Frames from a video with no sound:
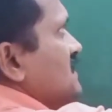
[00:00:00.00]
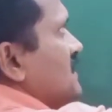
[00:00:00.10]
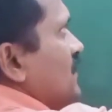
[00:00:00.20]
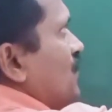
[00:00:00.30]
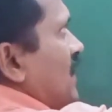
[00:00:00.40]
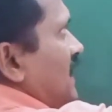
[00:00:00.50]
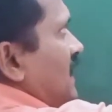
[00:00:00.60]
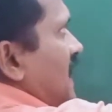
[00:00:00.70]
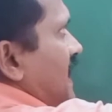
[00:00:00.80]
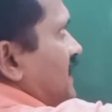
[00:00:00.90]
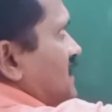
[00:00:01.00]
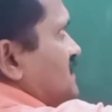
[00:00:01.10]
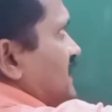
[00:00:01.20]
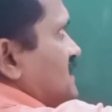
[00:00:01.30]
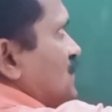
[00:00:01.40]
1 and
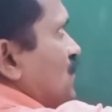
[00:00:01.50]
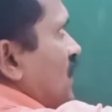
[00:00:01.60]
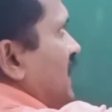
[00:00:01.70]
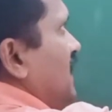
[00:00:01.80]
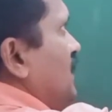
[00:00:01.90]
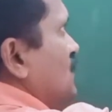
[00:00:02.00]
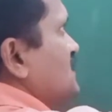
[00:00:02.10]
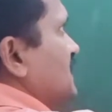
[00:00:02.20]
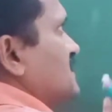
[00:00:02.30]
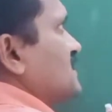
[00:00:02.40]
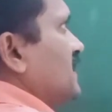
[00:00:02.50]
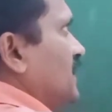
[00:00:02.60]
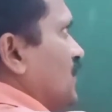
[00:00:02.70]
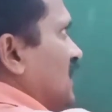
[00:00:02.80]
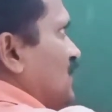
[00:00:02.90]
6. 1 into 6
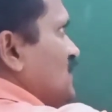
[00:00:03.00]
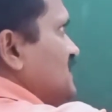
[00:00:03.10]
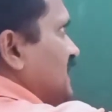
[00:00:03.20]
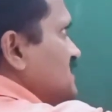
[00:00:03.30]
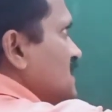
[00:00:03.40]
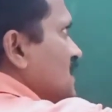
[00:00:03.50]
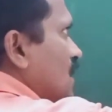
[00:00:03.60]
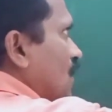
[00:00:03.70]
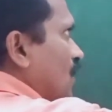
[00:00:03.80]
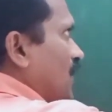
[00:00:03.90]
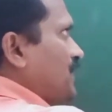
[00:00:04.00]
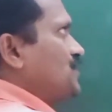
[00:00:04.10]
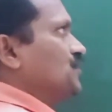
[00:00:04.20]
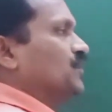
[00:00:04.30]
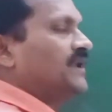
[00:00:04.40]
equal to 6
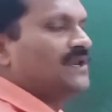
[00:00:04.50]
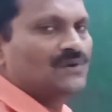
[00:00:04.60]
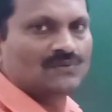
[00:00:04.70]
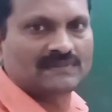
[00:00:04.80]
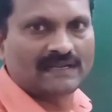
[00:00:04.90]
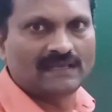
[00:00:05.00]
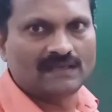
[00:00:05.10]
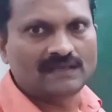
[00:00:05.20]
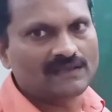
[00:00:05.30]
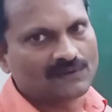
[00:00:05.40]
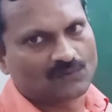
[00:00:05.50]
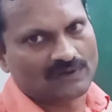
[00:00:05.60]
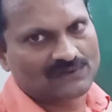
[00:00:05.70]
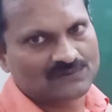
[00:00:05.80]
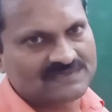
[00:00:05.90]
or 2 into 3
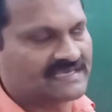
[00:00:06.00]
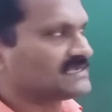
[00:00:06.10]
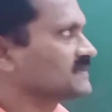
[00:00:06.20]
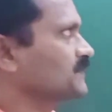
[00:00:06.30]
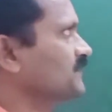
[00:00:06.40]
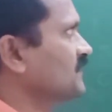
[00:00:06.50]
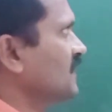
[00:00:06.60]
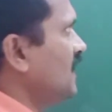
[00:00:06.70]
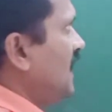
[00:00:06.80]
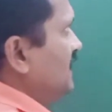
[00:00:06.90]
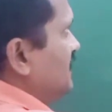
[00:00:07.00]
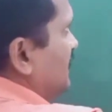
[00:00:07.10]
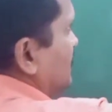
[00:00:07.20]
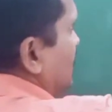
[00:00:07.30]
equal to 6. I take the